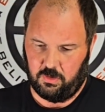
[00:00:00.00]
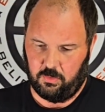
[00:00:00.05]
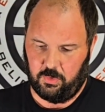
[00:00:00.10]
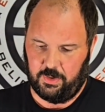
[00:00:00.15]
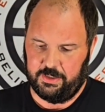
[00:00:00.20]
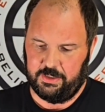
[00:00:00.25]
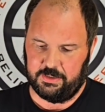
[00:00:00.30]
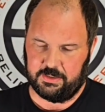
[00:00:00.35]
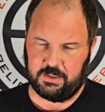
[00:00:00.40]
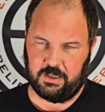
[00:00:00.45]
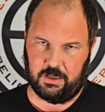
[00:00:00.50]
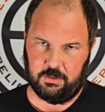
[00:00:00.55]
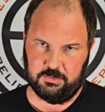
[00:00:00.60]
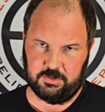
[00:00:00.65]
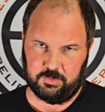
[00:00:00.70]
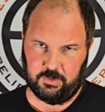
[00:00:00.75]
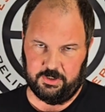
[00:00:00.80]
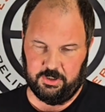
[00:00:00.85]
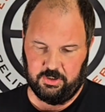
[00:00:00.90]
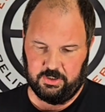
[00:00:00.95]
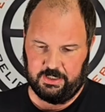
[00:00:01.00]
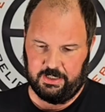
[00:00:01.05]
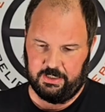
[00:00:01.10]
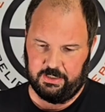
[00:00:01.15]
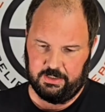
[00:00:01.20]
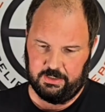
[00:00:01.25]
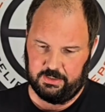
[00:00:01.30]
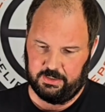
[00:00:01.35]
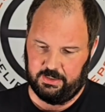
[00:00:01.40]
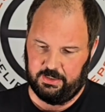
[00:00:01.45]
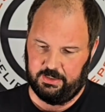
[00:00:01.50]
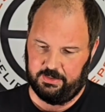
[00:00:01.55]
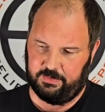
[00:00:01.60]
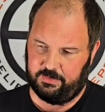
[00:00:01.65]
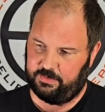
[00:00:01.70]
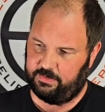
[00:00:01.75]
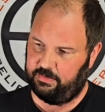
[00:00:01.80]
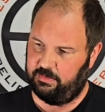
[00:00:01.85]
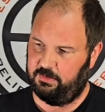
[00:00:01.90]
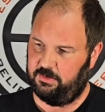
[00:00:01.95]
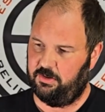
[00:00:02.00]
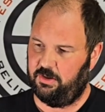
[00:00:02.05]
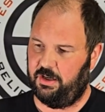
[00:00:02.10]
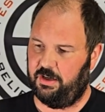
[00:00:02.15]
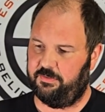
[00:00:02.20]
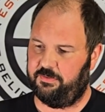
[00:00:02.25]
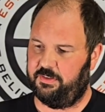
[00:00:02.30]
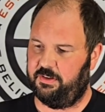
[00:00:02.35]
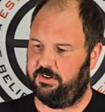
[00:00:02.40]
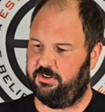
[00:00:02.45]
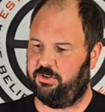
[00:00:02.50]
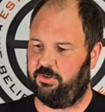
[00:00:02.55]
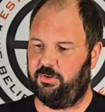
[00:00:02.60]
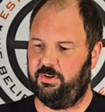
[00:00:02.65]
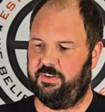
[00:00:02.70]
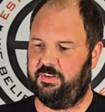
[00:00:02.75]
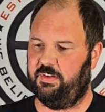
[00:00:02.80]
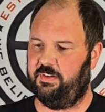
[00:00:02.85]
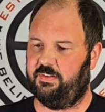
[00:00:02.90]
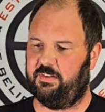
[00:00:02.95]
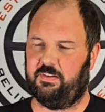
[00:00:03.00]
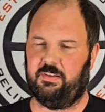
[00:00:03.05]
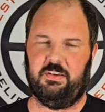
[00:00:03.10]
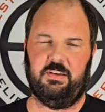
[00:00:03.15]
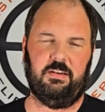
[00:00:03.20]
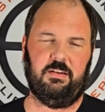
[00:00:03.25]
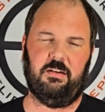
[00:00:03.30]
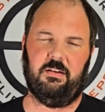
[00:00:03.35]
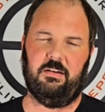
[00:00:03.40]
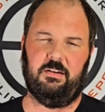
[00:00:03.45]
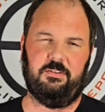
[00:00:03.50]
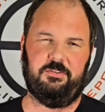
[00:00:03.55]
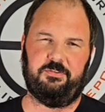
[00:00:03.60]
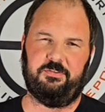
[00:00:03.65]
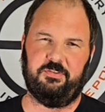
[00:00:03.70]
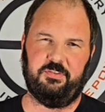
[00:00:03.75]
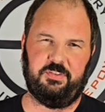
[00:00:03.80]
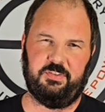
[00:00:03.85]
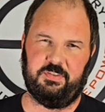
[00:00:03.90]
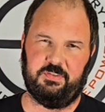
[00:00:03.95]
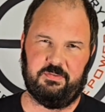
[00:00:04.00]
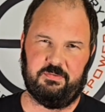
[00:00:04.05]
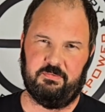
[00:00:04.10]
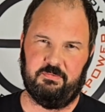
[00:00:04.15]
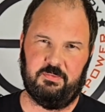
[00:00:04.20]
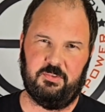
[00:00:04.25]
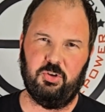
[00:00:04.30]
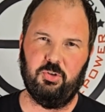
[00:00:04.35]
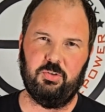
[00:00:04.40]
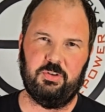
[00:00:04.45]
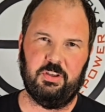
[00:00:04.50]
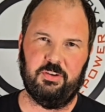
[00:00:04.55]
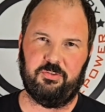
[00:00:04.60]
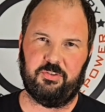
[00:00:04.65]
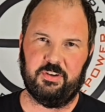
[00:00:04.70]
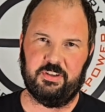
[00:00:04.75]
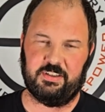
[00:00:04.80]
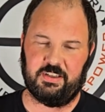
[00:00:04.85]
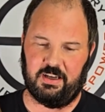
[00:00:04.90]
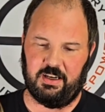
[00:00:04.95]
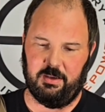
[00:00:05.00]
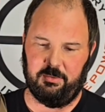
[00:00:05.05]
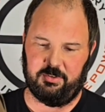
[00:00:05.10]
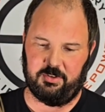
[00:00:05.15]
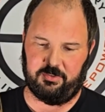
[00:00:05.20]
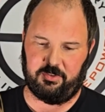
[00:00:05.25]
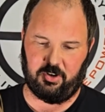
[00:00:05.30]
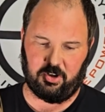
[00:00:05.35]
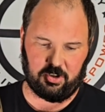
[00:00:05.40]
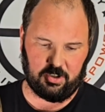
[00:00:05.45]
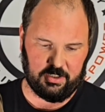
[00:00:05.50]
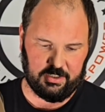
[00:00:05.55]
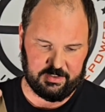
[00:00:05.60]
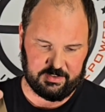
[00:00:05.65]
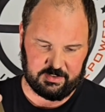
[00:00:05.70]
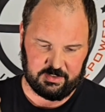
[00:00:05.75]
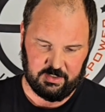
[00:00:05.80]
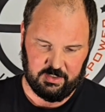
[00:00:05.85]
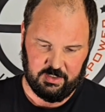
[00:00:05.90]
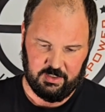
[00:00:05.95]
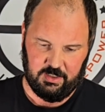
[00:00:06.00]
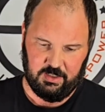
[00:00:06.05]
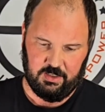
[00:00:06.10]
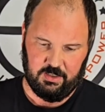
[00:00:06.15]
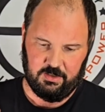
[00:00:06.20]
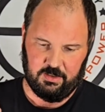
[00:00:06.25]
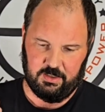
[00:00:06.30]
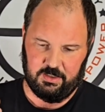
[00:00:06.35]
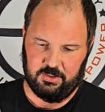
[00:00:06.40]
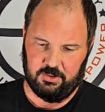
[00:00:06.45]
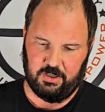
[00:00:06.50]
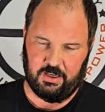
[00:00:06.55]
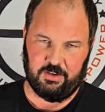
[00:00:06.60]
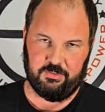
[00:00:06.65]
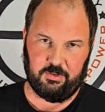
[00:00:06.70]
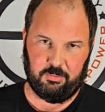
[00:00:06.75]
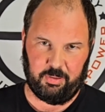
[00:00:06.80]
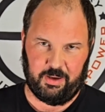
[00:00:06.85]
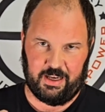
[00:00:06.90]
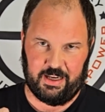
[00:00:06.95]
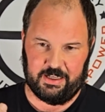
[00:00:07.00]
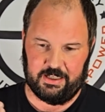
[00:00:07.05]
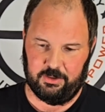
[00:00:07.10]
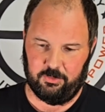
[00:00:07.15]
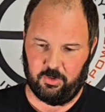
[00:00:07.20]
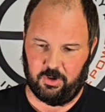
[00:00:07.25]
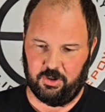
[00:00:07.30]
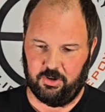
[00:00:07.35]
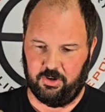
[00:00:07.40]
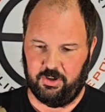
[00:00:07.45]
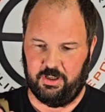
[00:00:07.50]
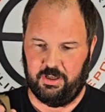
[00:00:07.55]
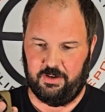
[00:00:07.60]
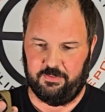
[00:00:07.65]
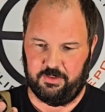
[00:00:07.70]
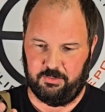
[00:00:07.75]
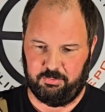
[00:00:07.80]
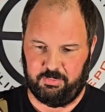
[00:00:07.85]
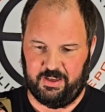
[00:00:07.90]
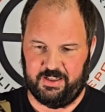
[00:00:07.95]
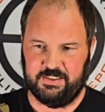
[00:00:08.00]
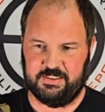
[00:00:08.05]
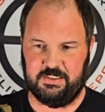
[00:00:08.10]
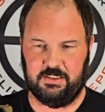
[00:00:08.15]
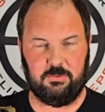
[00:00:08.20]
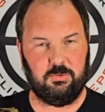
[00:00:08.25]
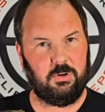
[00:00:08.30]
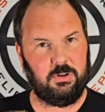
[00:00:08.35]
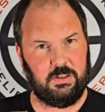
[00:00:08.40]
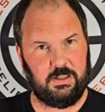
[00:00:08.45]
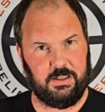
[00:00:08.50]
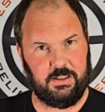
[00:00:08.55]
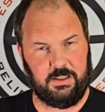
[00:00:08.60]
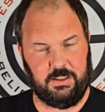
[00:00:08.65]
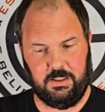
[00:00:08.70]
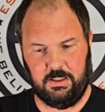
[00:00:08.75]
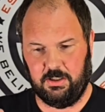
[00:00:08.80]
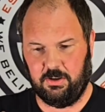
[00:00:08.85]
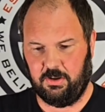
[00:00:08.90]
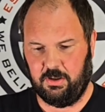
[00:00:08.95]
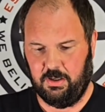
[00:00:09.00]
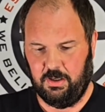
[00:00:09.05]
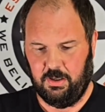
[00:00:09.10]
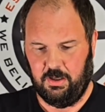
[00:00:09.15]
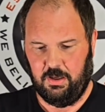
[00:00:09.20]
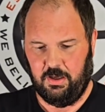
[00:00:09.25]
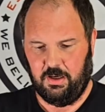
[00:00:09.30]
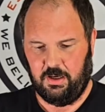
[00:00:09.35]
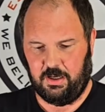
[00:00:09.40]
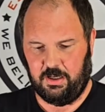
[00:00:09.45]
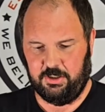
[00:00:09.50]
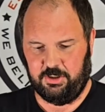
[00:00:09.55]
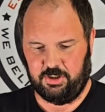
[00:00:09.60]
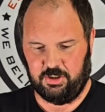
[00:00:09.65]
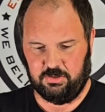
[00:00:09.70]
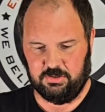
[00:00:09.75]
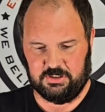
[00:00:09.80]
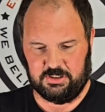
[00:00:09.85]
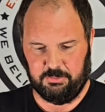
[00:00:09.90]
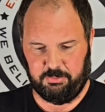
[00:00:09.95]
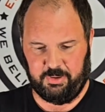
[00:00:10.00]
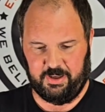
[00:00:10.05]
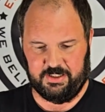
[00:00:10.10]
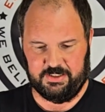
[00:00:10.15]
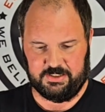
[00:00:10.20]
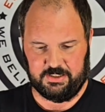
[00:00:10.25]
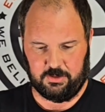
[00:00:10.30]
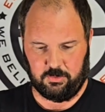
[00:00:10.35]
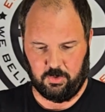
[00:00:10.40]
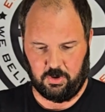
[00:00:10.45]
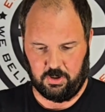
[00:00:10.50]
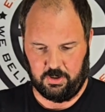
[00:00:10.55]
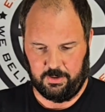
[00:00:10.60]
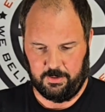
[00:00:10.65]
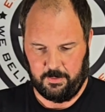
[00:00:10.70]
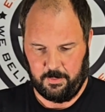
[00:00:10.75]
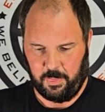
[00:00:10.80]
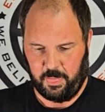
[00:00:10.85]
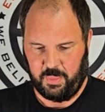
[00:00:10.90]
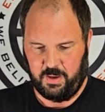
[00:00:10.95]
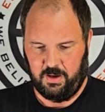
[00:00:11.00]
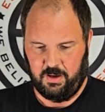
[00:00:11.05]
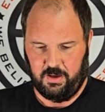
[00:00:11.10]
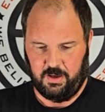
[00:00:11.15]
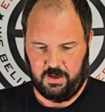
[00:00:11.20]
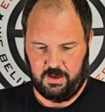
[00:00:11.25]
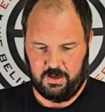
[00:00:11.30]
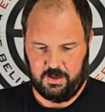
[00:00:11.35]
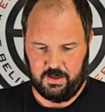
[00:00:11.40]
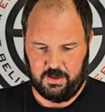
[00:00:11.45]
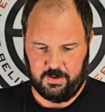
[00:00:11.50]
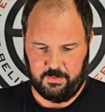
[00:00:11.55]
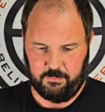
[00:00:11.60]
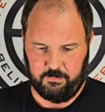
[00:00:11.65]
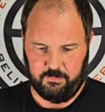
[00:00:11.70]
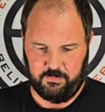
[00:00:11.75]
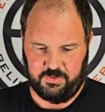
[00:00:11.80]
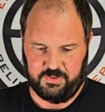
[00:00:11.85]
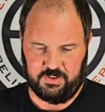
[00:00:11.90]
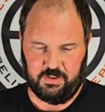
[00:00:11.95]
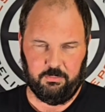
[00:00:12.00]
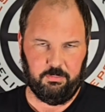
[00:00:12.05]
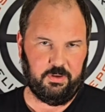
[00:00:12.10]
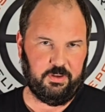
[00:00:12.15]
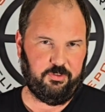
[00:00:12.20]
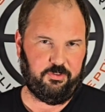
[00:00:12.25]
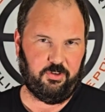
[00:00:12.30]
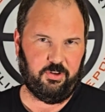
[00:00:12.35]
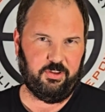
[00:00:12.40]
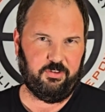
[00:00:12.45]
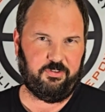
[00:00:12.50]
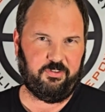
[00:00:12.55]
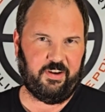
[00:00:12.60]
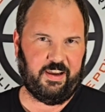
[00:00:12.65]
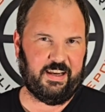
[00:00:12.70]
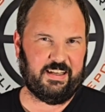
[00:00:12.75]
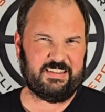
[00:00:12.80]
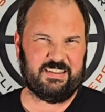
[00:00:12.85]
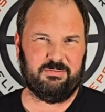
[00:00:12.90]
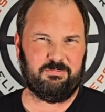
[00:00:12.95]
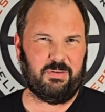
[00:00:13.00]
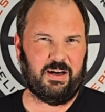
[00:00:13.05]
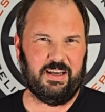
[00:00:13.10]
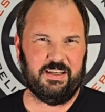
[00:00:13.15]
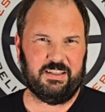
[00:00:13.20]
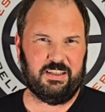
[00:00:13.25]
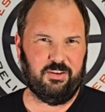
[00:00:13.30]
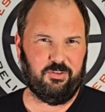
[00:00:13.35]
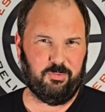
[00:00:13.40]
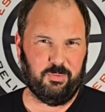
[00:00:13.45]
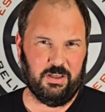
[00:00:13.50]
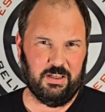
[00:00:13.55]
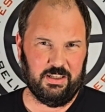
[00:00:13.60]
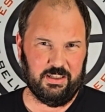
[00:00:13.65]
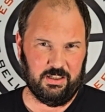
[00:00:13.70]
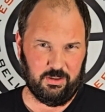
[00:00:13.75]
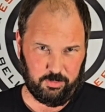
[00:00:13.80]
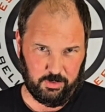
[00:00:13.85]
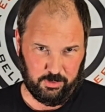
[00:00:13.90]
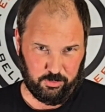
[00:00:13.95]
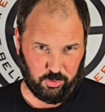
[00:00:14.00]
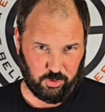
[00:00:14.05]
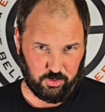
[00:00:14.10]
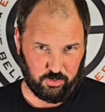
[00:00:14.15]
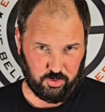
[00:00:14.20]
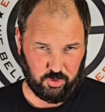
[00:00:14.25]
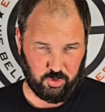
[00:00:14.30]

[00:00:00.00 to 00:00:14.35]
when you get it, you have the choices of two different types of harness. You have a padded one or you have the basic one like here. I chose the basic one simply for the fact it might give me a little bit more